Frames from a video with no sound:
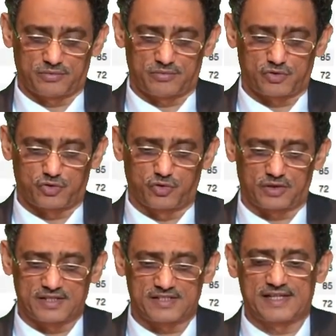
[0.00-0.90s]

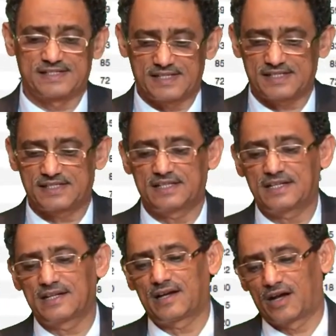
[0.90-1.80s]
scored less than
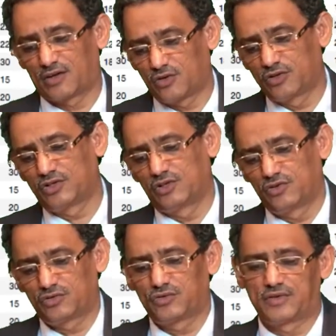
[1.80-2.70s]
60, and
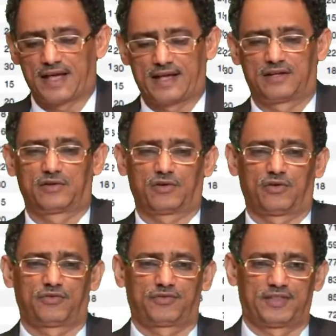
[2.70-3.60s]
continue to the end
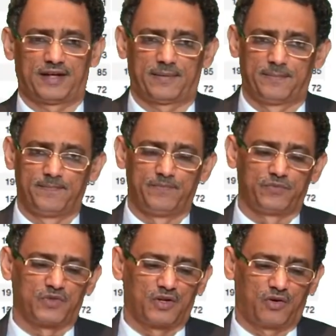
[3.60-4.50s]
of
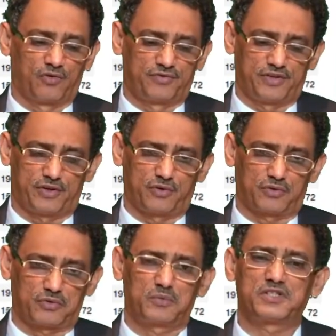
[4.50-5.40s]
the
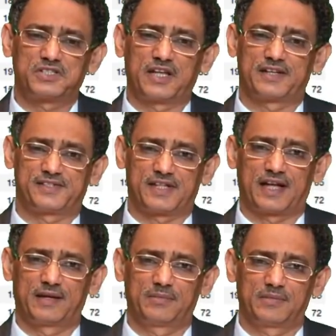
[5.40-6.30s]
record, which takes
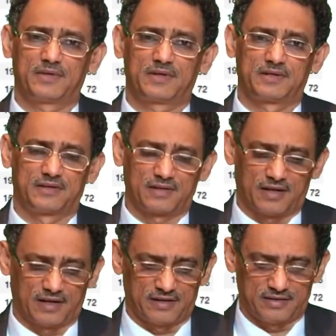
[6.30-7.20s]
time
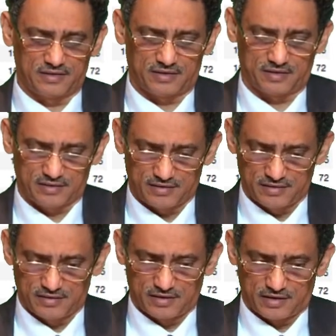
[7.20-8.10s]
and
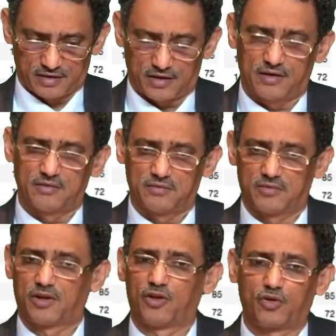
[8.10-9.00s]

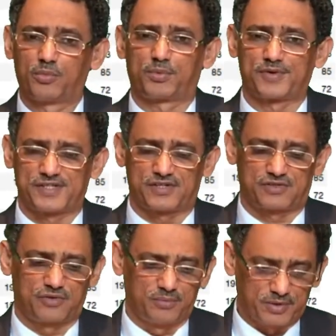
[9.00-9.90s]
a long process
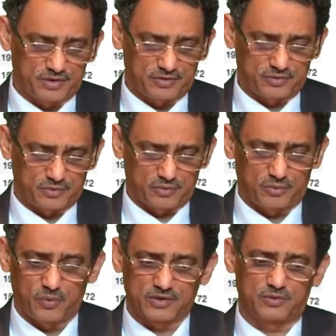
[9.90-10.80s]
compared to
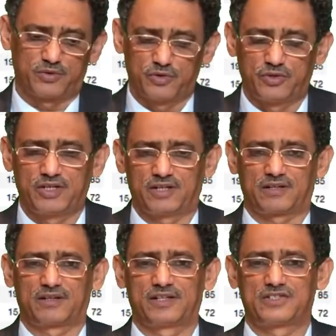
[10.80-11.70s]
what we do here.
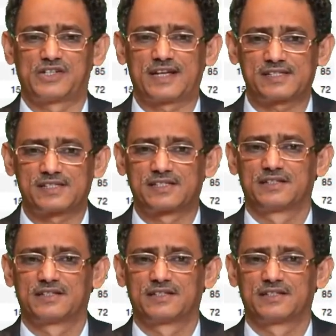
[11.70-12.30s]
It's just